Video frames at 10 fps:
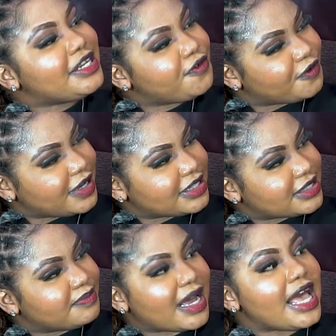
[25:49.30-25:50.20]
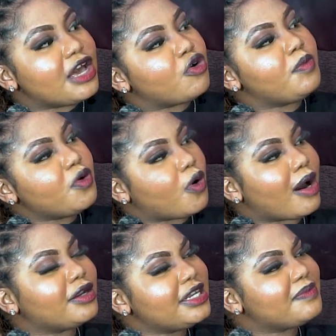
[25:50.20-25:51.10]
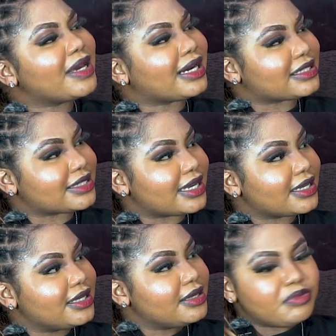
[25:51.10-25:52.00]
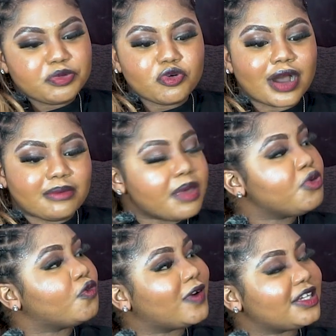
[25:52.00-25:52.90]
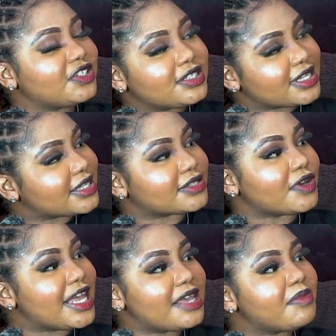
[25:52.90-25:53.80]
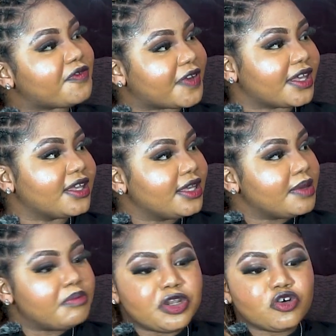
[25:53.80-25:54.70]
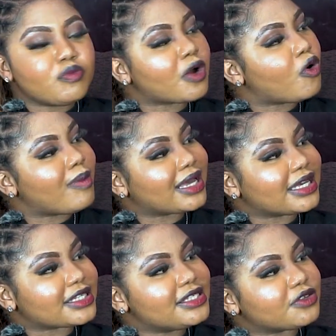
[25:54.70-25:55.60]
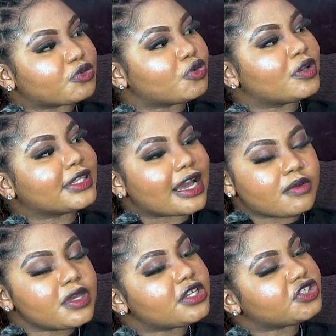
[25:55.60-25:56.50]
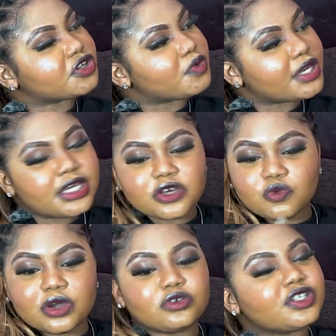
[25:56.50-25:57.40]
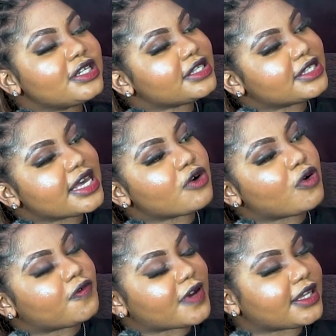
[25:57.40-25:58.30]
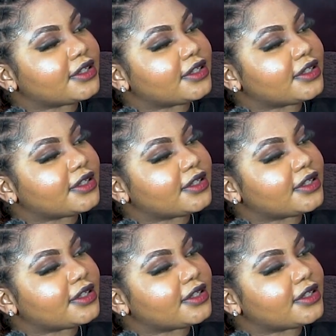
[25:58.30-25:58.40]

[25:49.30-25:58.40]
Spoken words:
difference. But it will be a while in the Becassa. Maybe we have maybe a fashion sense now, and yemefe. Me know Beco market, near to turn type, eh, she will say, I could find.